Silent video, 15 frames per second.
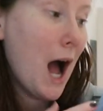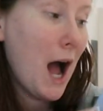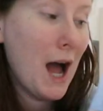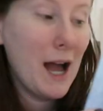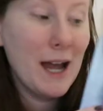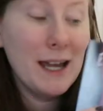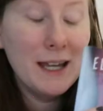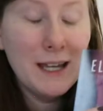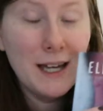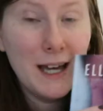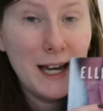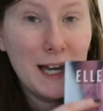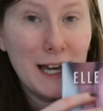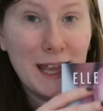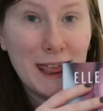I
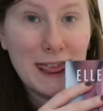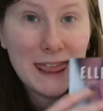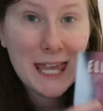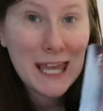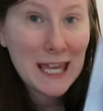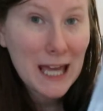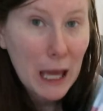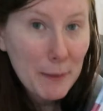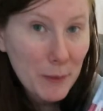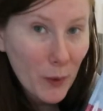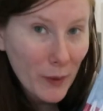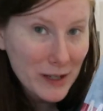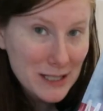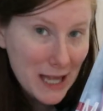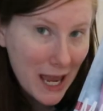think I'm
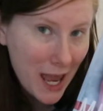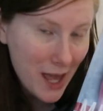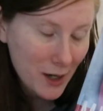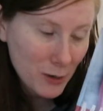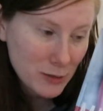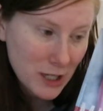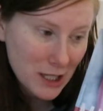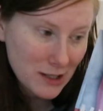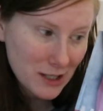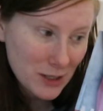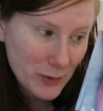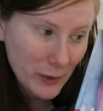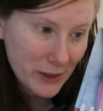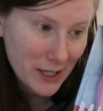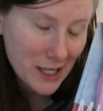going to annotate this
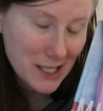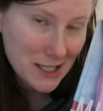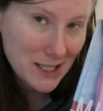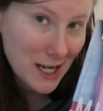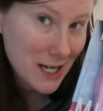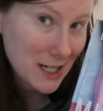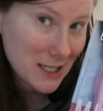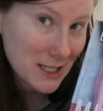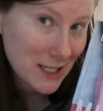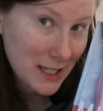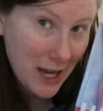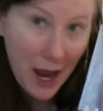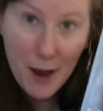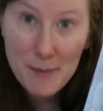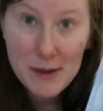one and send it to
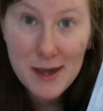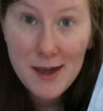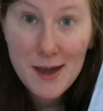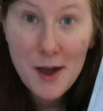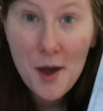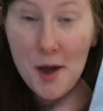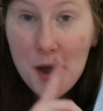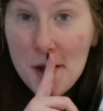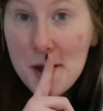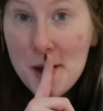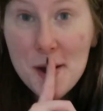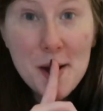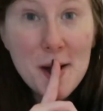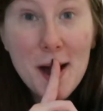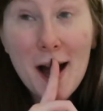Gabby.
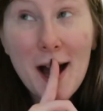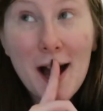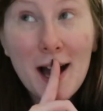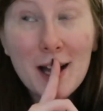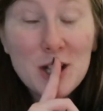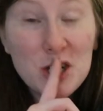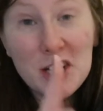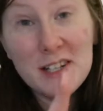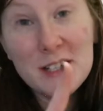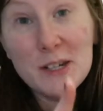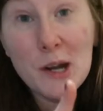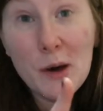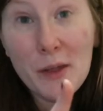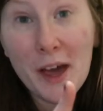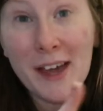She doesn't
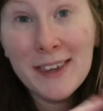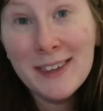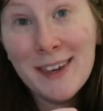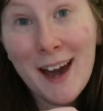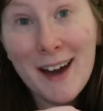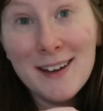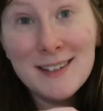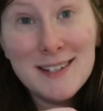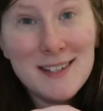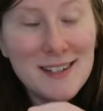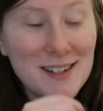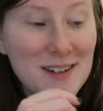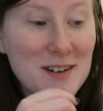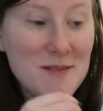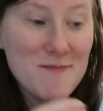know that yet,
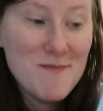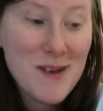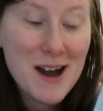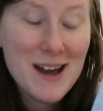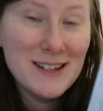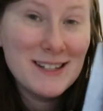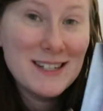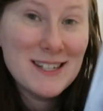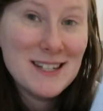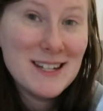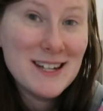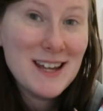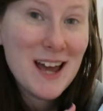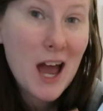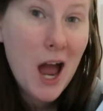but
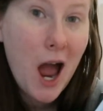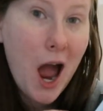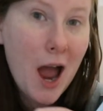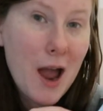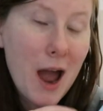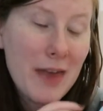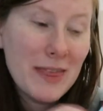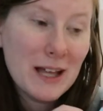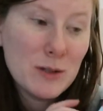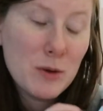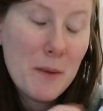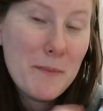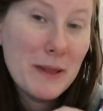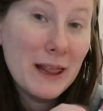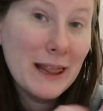that's what
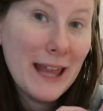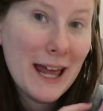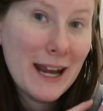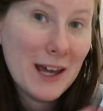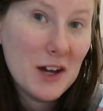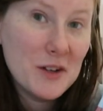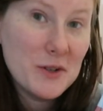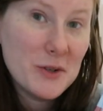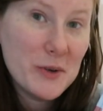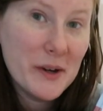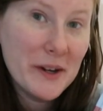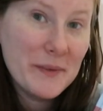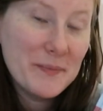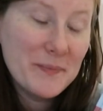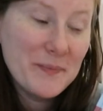I'm planning on
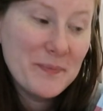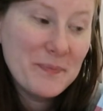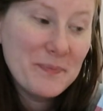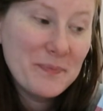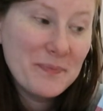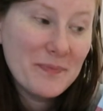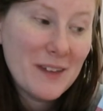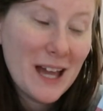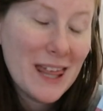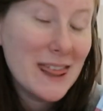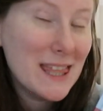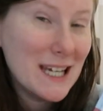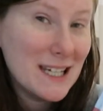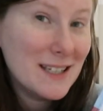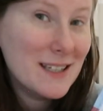doing, I
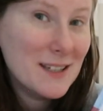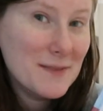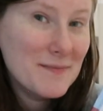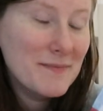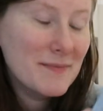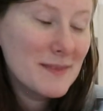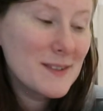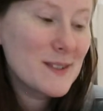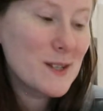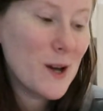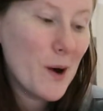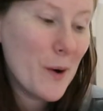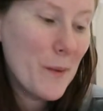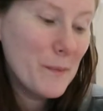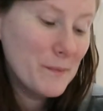think.
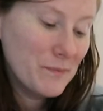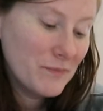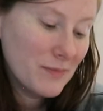So,